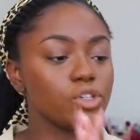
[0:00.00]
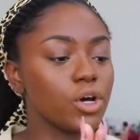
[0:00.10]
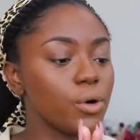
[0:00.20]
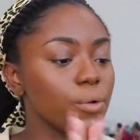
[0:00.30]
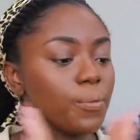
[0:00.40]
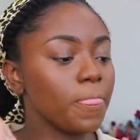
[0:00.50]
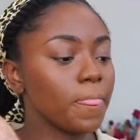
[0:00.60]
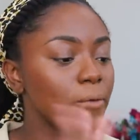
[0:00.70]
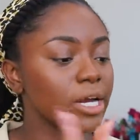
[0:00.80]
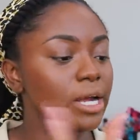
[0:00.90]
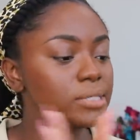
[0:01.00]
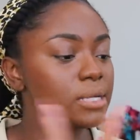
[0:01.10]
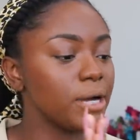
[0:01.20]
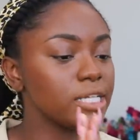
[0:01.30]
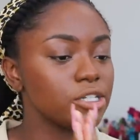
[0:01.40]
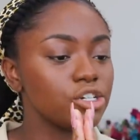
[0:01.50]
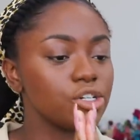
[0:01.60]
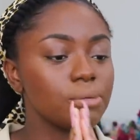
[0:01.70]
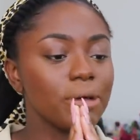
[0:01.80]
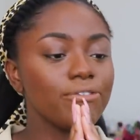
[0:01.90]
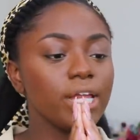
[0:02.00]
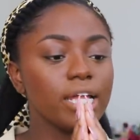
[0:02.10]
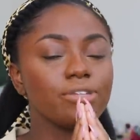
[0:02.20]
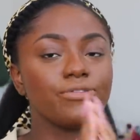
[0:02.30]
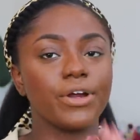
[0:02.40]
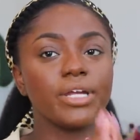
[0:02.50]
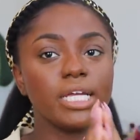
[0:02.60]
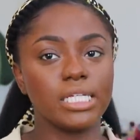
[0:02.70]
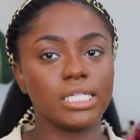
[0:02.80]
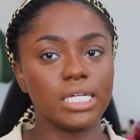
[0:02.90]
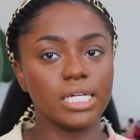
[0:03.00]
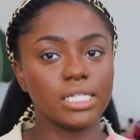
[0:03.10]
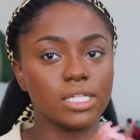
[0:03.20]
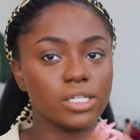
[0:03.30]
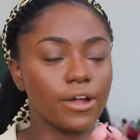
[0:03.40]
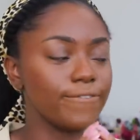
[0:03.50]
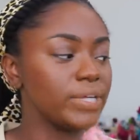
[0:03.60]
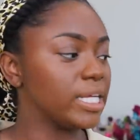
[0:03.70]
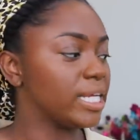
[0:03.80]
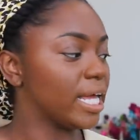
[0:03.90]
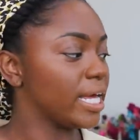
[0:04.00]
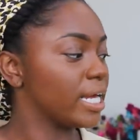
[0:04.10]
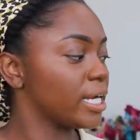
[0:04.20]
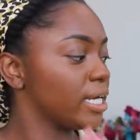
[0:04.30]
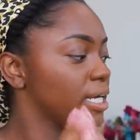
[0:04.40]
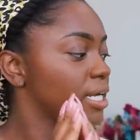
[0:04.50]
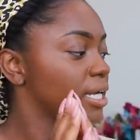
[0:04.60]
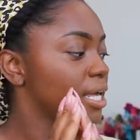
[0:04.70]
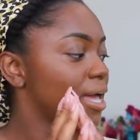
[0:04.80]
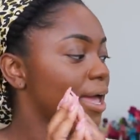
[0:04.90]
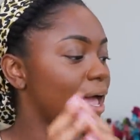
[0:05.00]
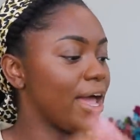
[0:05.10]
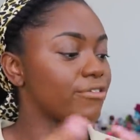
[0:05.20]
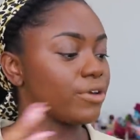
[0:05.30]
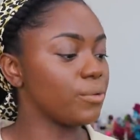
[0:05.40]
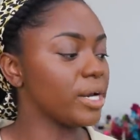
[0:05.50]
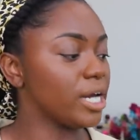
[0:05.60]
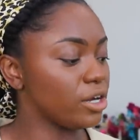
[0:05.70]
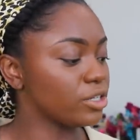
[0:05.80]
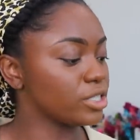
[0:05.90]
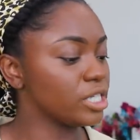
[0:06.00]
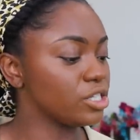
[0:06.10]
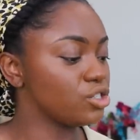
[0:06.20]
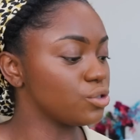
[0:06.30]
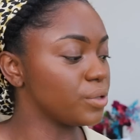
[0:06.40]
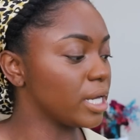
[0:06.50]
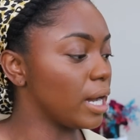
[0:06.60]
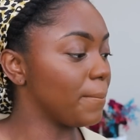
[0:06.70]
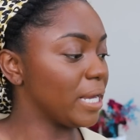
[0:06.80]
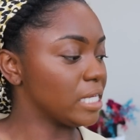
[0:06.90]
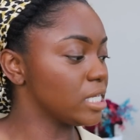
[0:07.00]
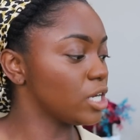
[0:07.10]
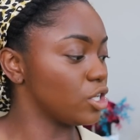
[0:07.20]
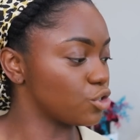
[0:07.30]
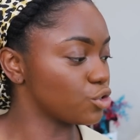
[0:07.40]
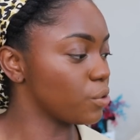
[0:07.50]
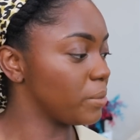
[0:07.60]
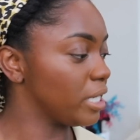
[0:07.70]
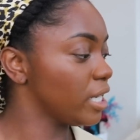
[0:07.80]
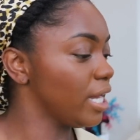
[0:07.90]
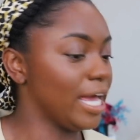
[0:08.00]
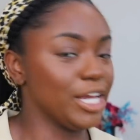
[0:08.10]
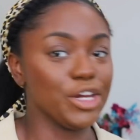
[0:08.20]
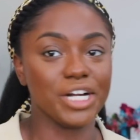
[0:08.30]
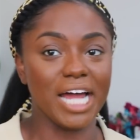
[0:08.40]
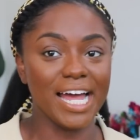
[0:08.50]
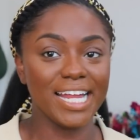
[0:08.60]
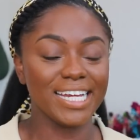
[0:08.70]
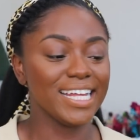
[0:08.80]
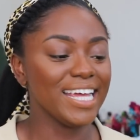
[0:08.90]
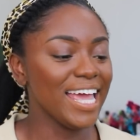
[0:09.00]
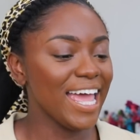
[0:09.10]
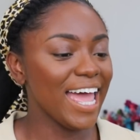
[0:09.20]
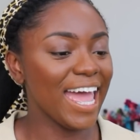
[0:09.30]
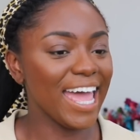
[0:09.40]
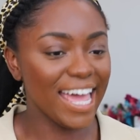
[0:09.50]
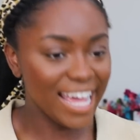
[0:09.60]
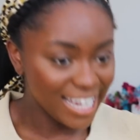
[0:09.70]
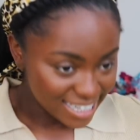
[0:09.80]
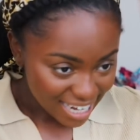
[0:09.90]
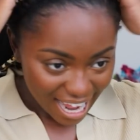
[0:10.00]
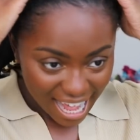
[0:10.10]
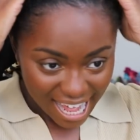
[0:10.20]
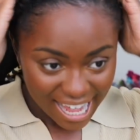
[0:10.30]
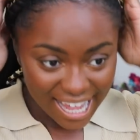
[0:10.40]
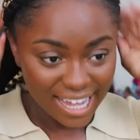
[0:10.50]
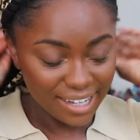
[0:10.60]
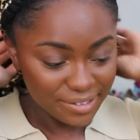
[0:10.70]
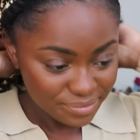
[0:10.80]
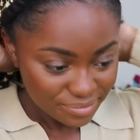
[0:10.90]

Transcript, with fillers: So when it comes to imposter syndrome, I feel like it's very easy to start feeling like everyone else is doing amazing on social media and you're not. And I